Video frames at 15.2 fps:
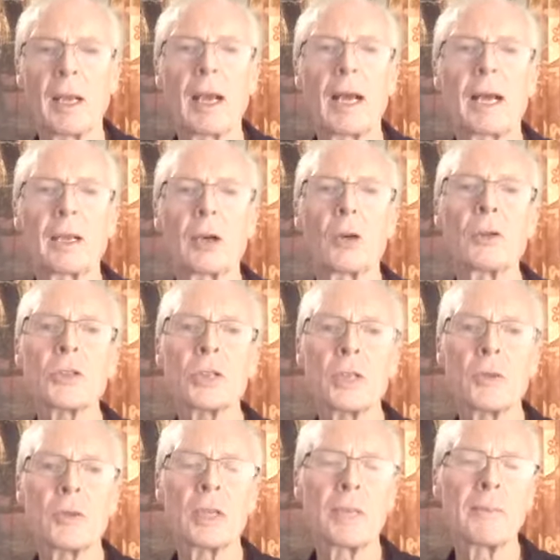And
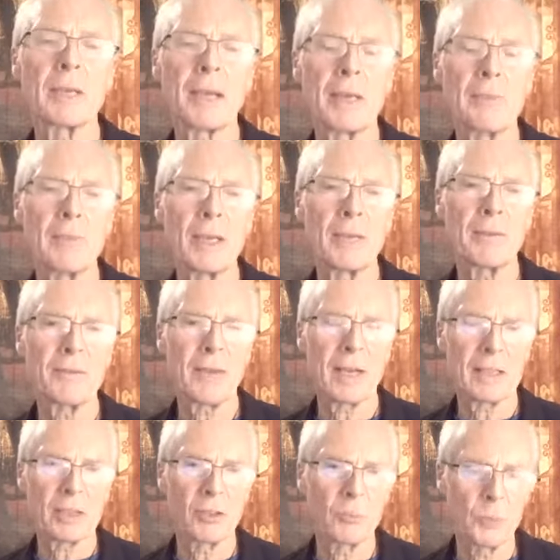also there can be a
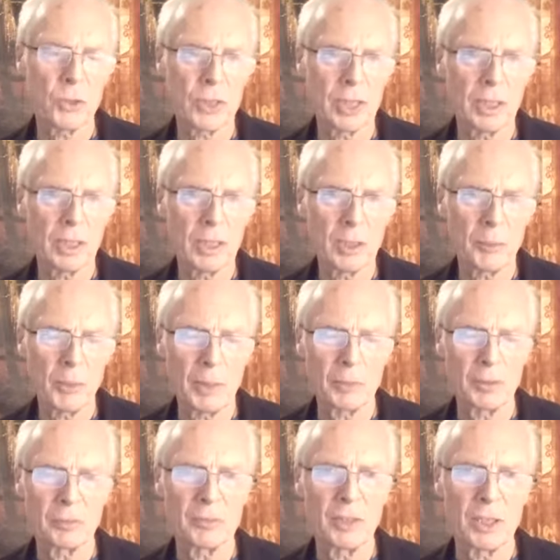factor of putting other
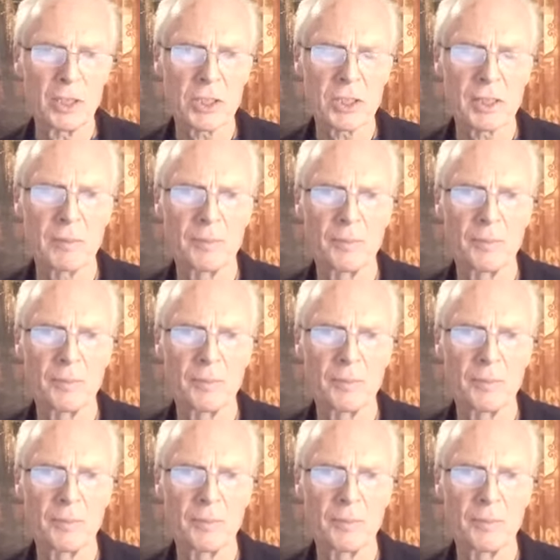people first.